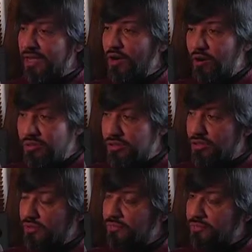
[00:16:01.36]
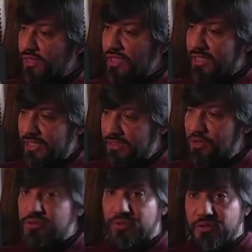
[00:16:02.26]
also
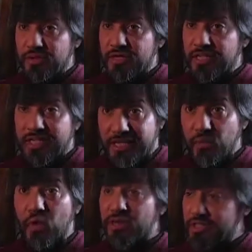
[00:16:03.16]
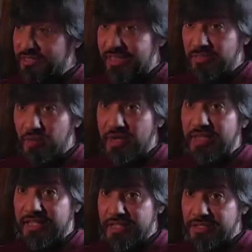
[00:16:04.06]
he worked in that
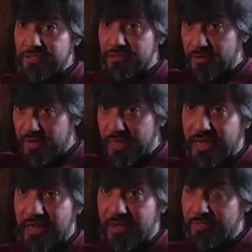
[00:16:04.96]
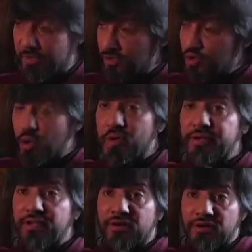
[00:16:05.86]
way. Yes,
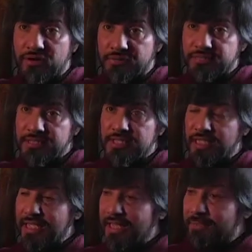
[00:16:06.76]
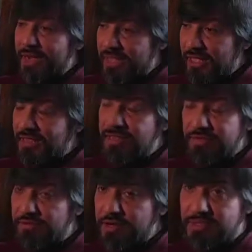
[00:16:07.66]
drawing curves. The
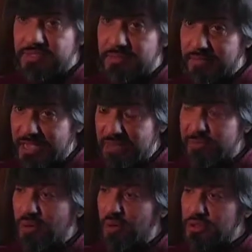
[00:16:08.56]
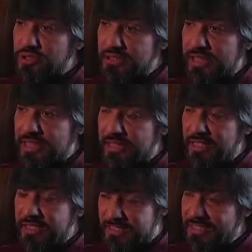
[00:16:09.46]
difference in my approach
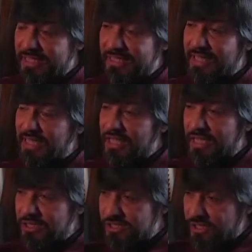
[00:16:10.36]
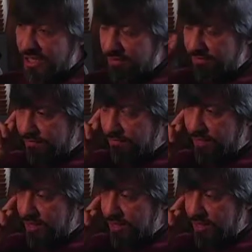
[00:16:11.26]
is that instead of